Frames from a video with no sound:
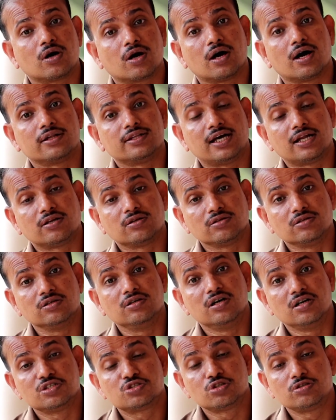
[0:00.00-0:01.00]

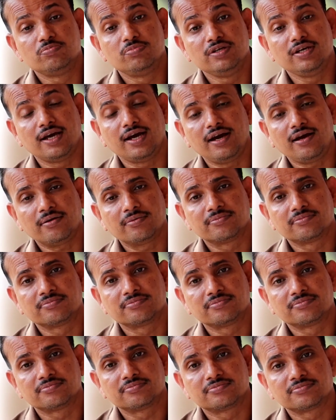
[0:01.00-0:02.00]
that girl should be a
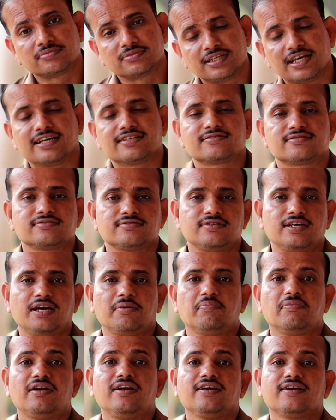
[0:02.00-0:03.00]

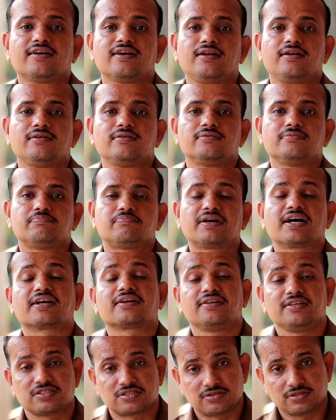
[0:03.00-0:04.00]
medical
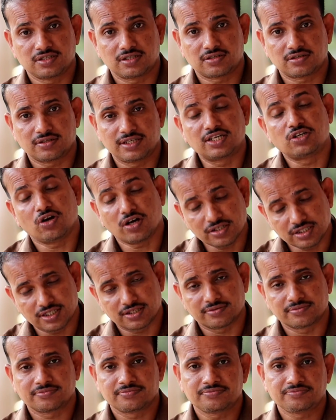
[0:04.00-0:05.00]
practitioner, a
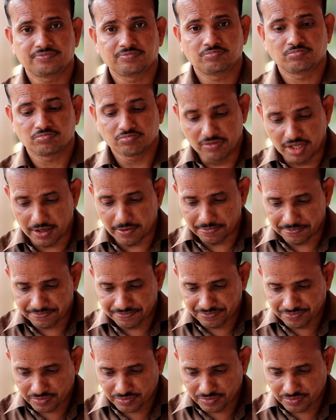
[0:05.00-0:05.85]
doctor. Then